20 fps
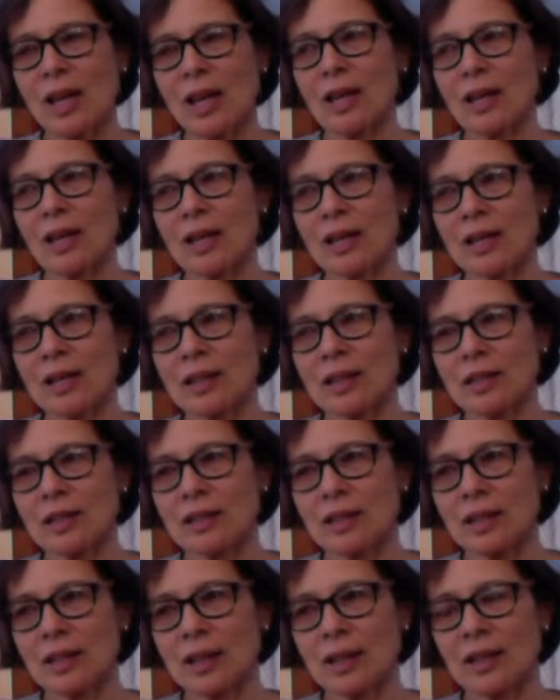And
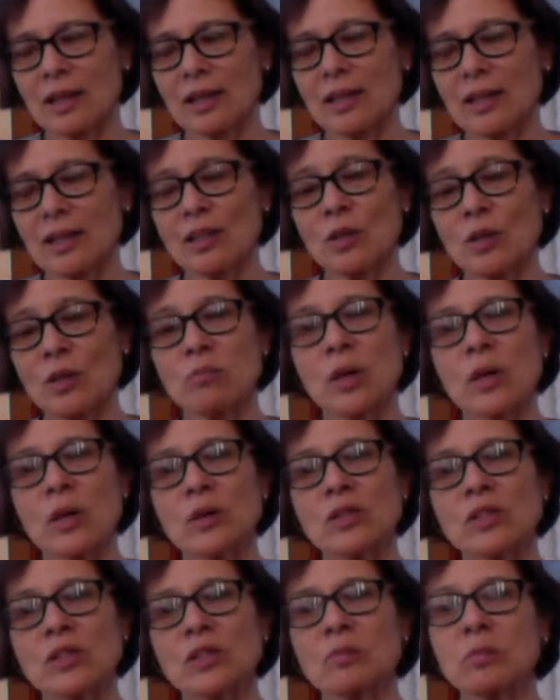I think the most
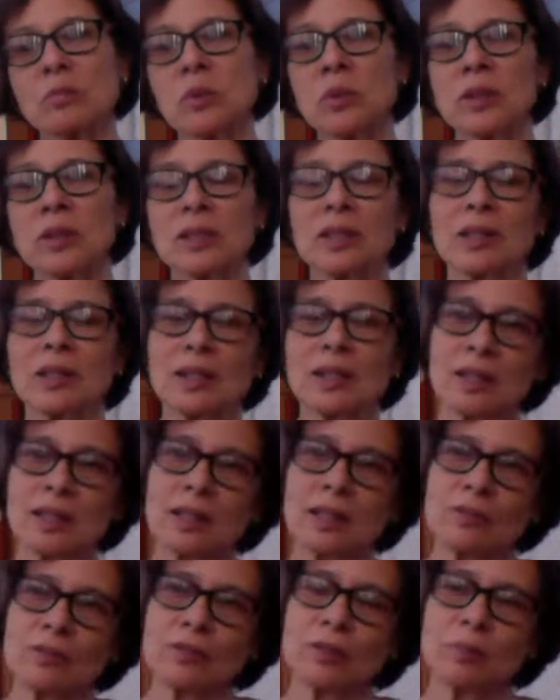important thing
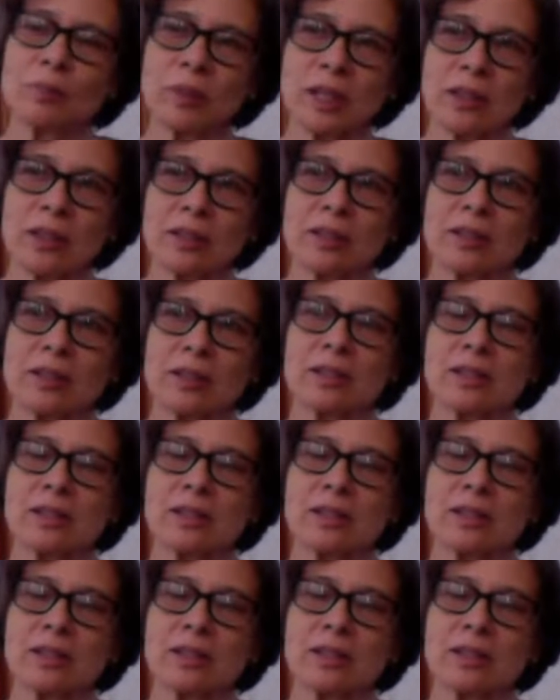for parents,